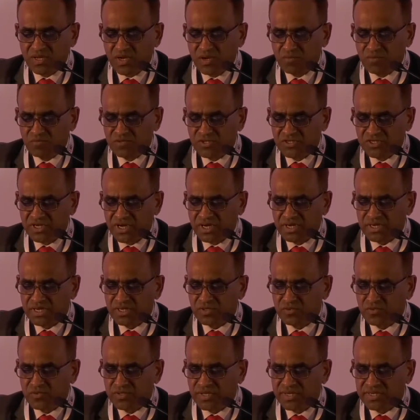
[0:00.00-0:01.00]
on the
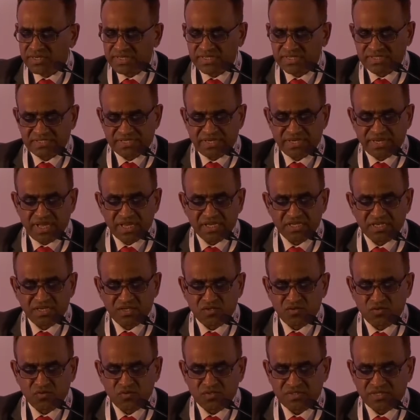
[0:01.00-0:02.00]
journey to their
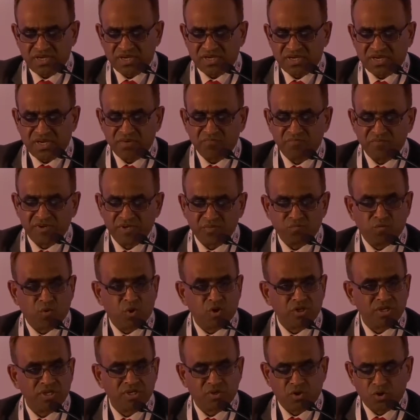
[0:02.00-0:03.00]
destination to circumvent
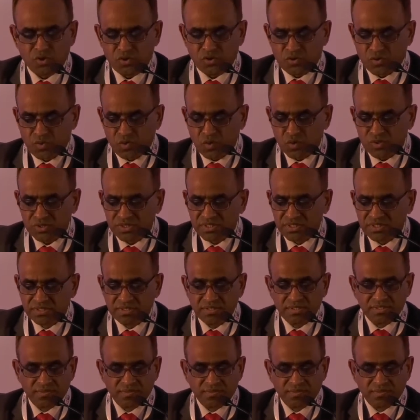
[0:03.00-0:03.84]
border controls.